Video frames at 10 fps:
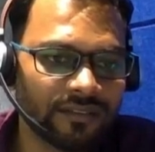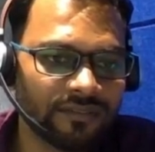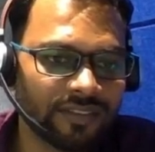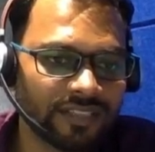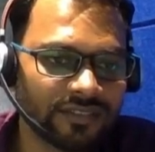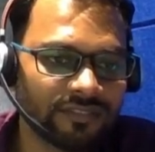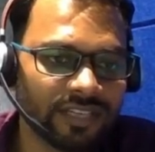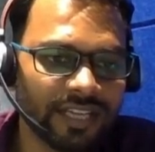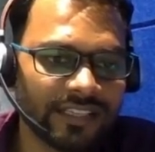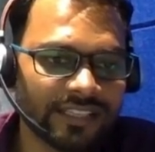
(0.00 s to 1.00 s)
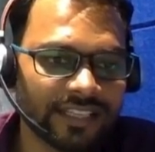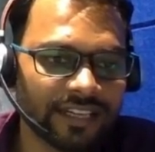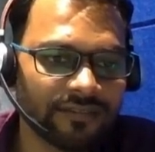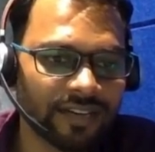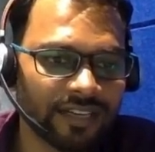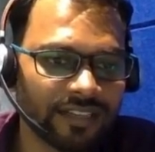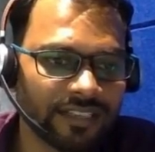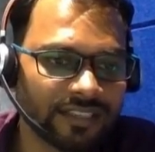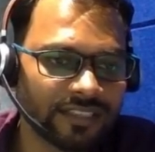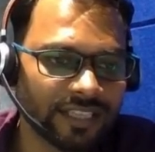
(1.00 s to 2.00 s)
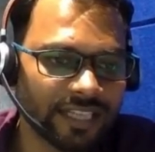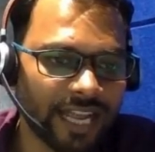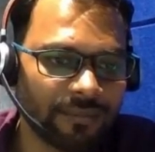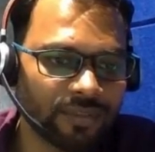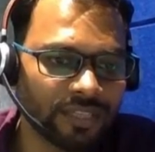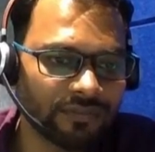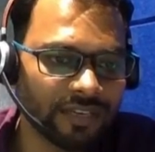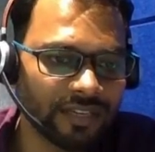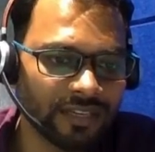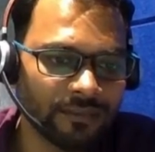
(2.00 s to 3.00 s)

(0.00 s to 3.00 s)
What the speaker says: first word and second word. This is a tab, so it will